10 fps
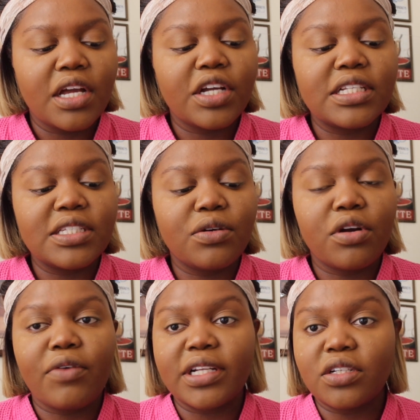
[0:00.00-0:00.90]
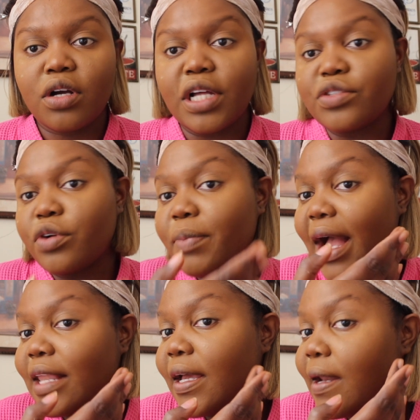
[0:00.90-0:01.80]
Conceal, Correct, and Contour
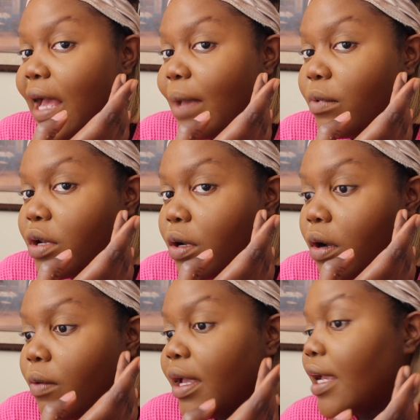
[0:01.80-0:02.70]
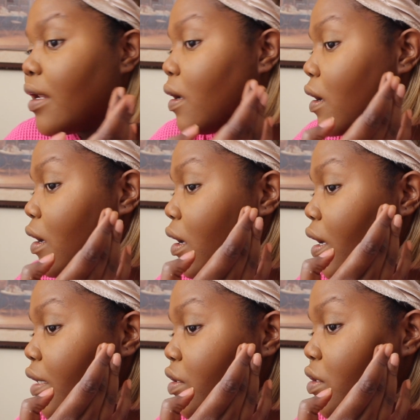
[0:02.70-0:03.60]
palette. I'm gonna go in
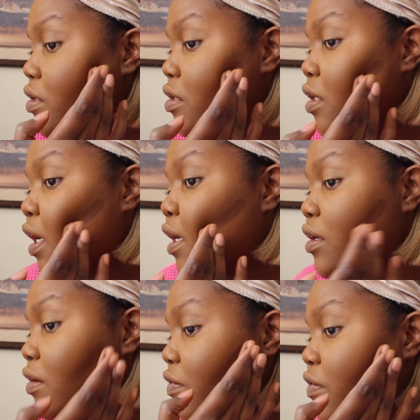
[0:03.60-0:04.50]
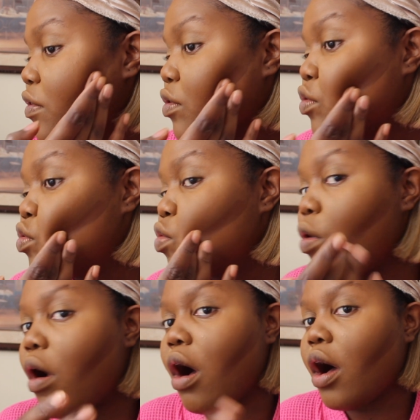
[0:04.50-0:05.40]
and just kind of
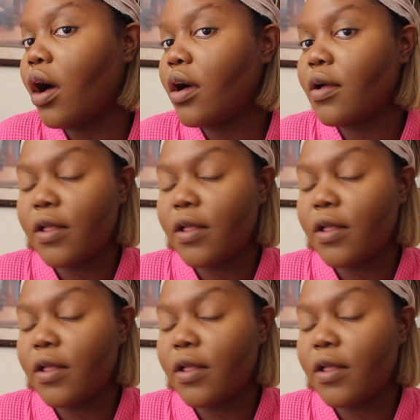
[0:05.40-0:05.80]
draw.